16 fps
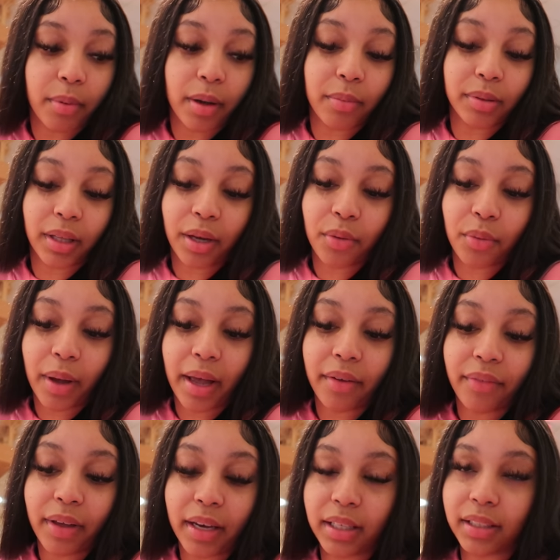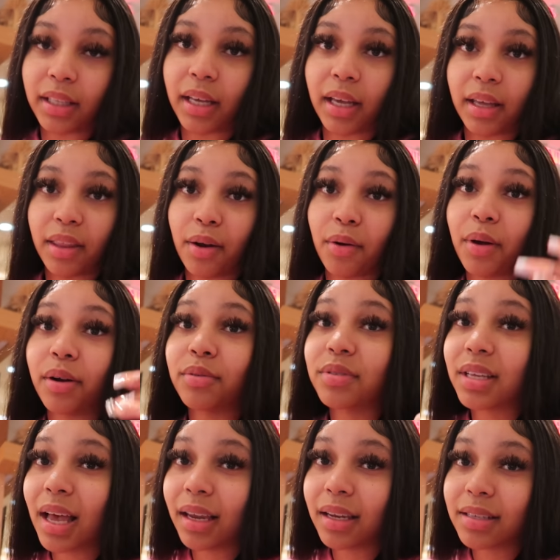bread but they don't have anything here they don't got no
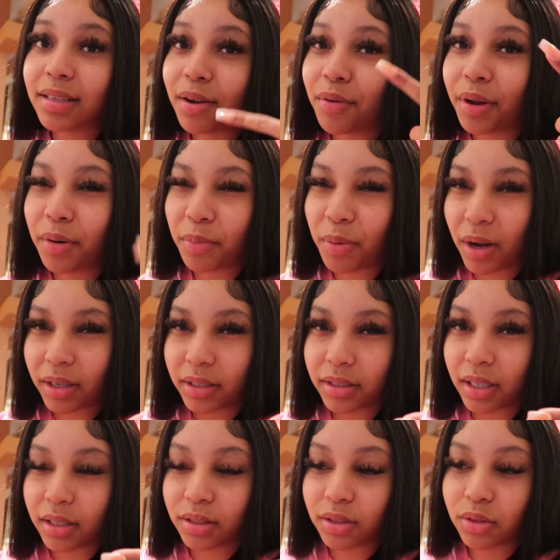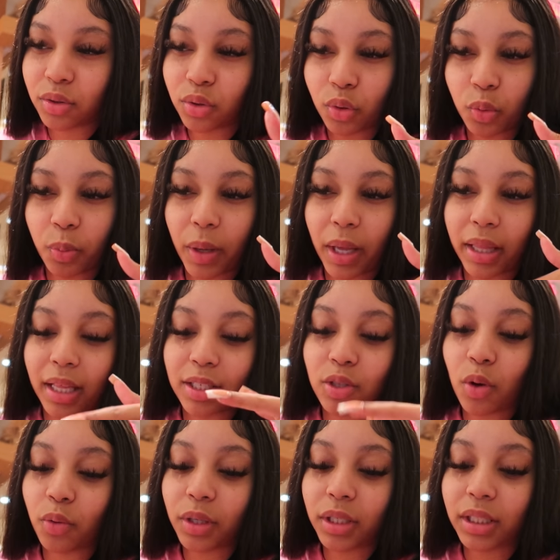salads they don't got no broccoli cheddar soup and that's
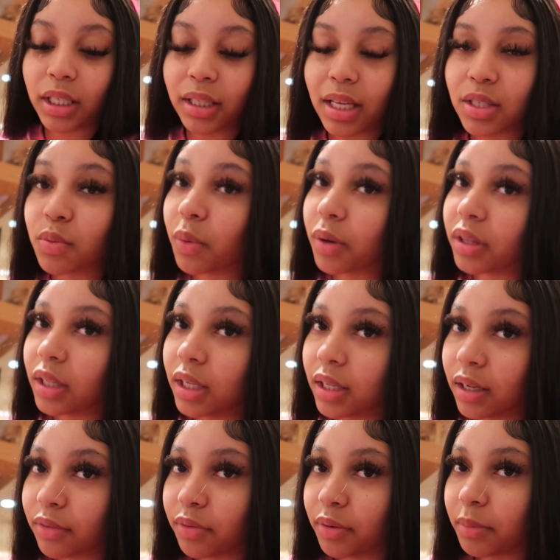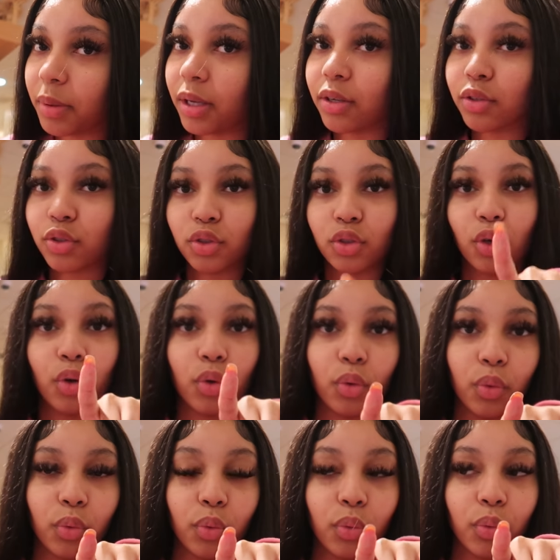the only thing that's worth eating from here so
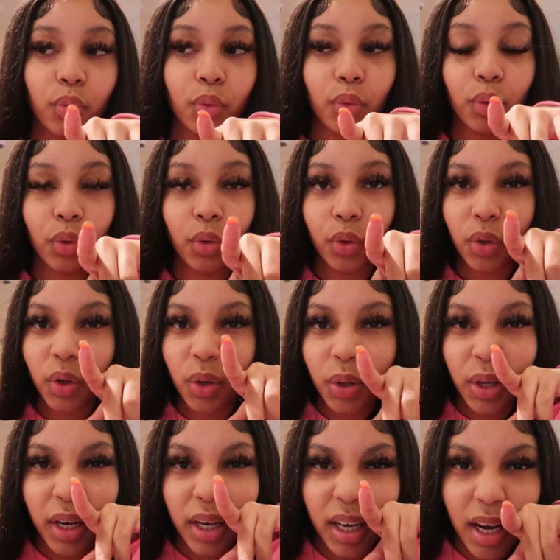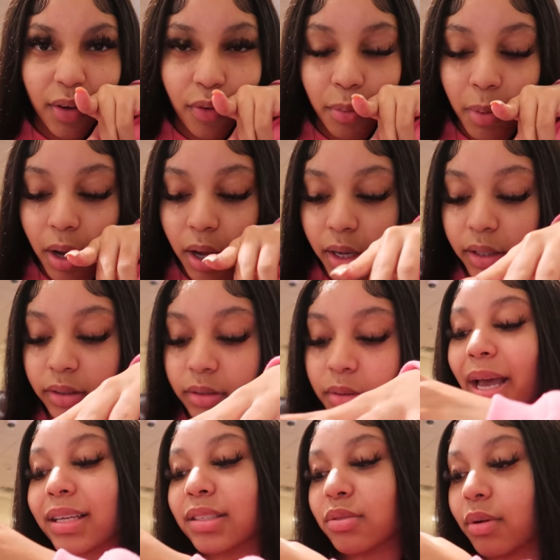never mind
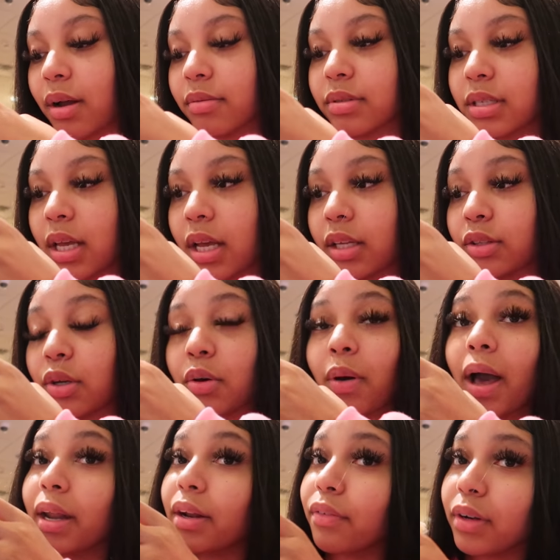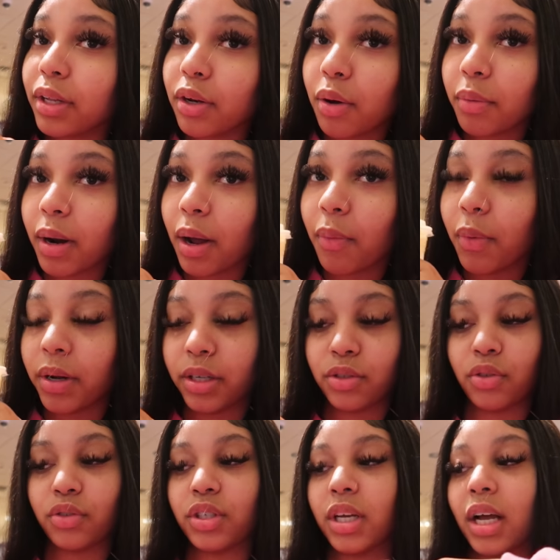back to what i was saying though i didn't really know what i wanted
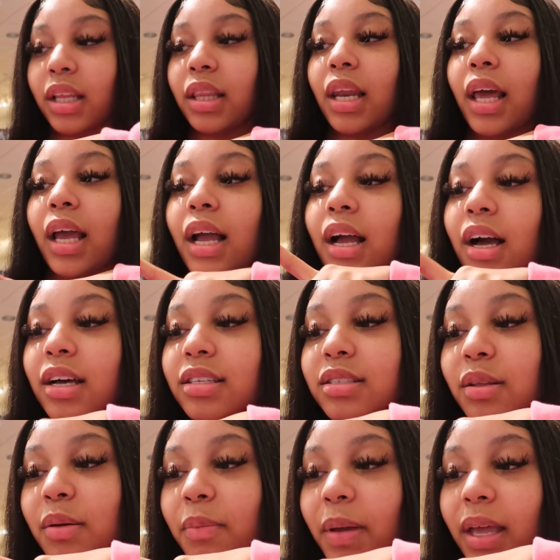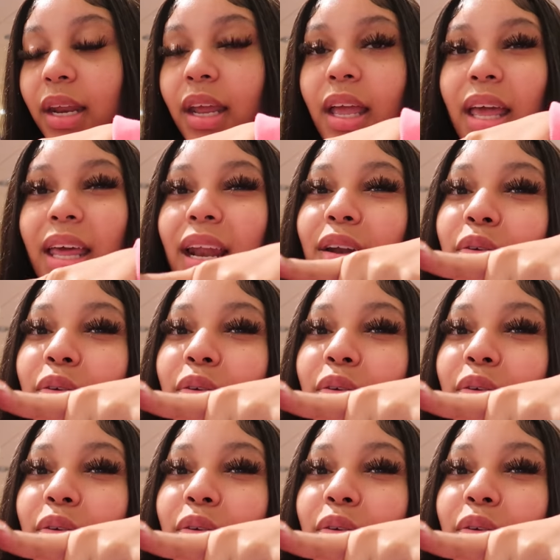so she kind of like custom made it and i